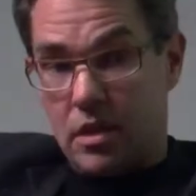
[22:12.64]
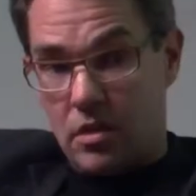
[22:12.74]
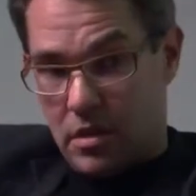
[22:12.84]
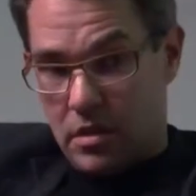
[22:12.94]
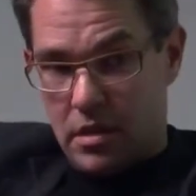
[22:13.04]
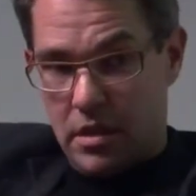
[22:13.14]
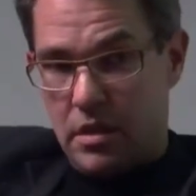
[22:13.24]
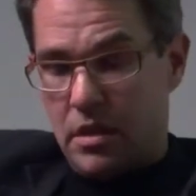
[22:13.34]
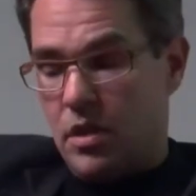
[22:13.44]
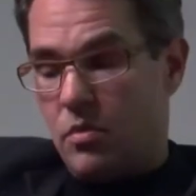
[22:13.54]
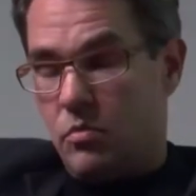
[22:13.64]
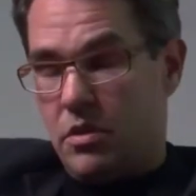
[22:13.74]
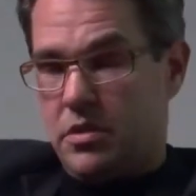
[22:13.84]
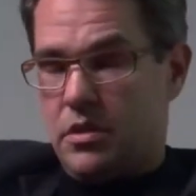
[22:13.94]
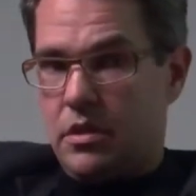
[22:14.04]
content?
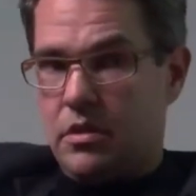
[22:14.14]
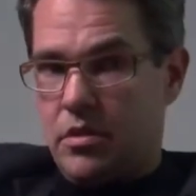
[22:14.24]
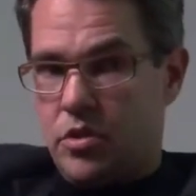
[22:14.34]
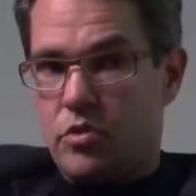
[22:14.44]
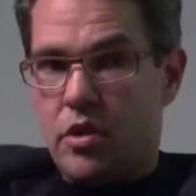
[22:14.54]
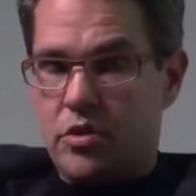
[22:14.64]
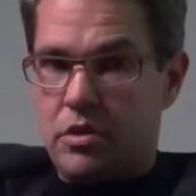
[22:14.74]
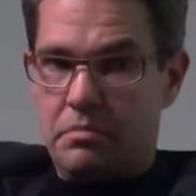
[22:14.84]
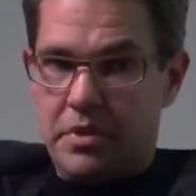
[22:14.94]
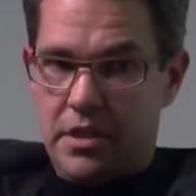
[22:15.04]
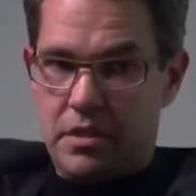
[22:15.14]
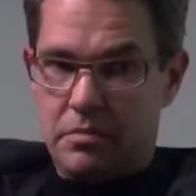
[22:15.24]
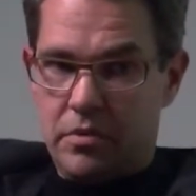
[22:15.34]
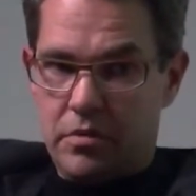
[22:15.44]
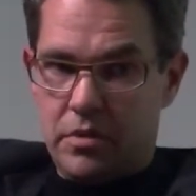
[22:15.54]
What's the construction
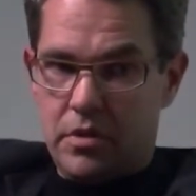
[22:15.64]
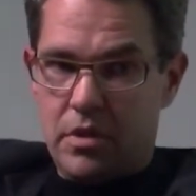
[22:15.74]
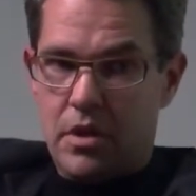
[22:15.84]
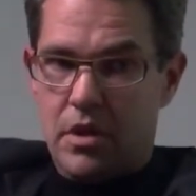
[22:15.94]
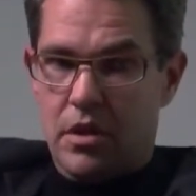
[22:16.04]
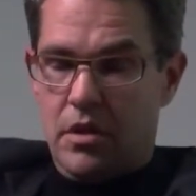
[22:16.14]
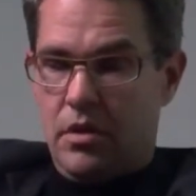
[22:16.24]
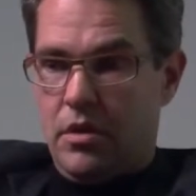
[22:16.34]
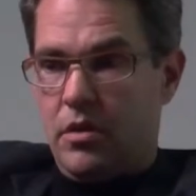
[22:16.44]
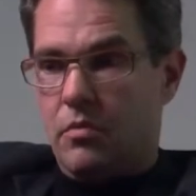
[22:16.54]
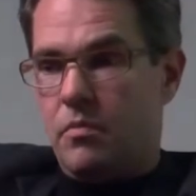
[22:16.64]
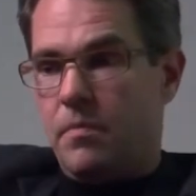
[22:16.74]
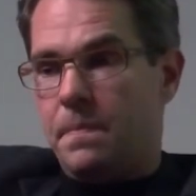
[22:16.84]
principles, um,